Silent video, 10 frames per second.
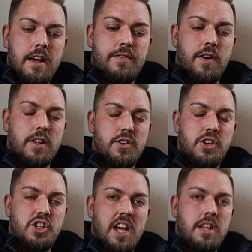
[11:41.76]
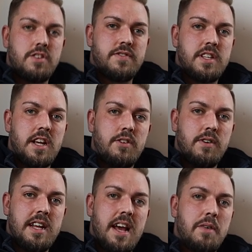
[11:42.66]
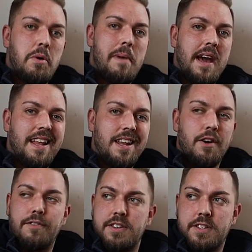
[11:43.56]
Thought I'd do a change of scenery now that we're back in the office.